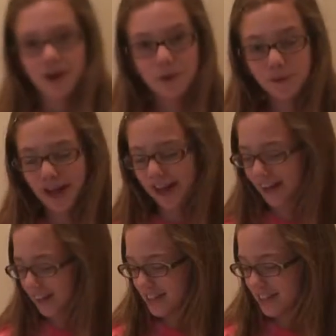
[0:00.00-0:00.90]
Okay,
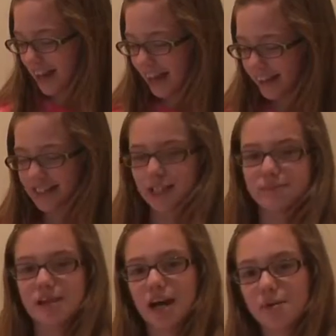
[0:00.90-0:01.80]
and on today in
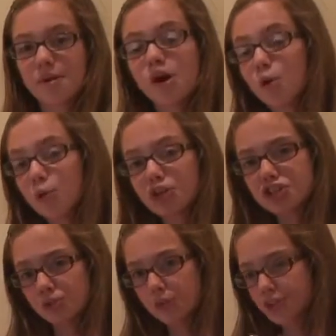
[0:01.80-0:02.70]
Tip Time, we're
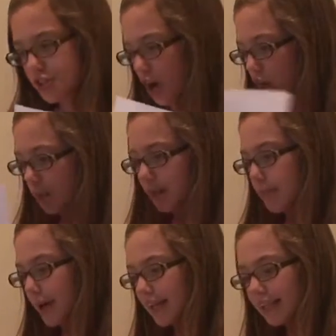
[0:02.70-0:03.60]
just going to talk about the
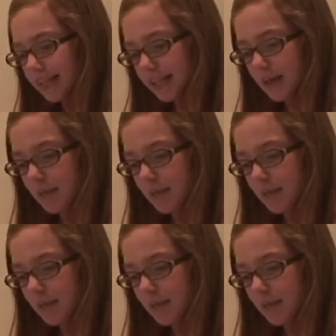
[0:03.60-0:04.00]
Painted Lady